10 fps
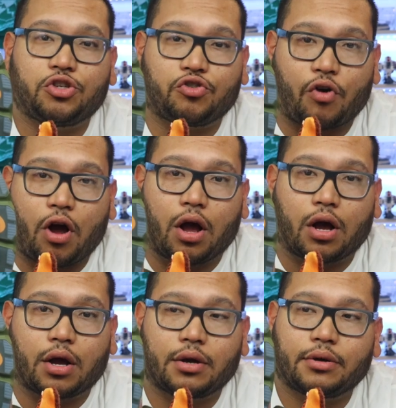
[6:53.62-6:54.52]

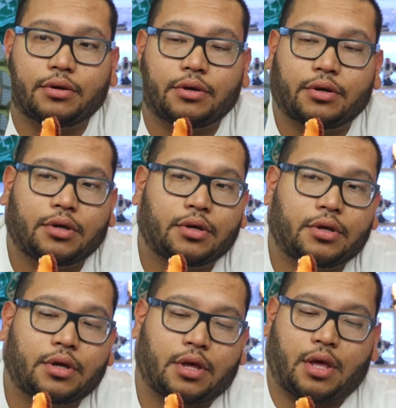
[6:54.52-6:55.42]
strong
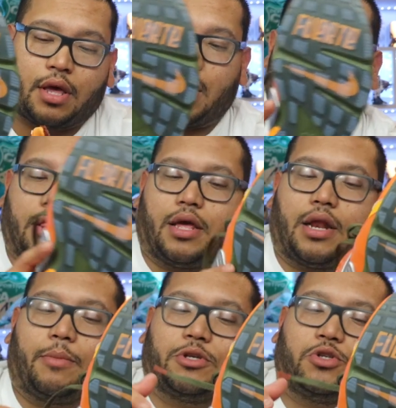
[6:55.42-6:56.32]
and then
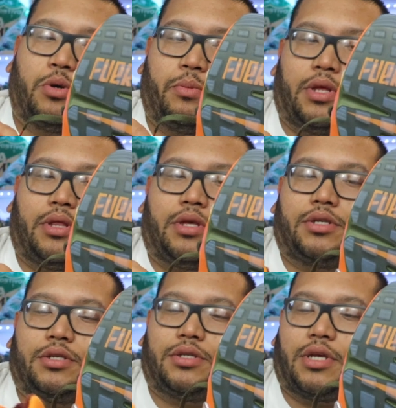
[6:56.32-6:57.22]
I'm assuming
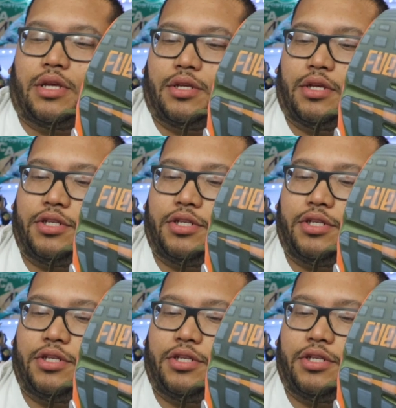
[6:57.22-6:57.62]
this is says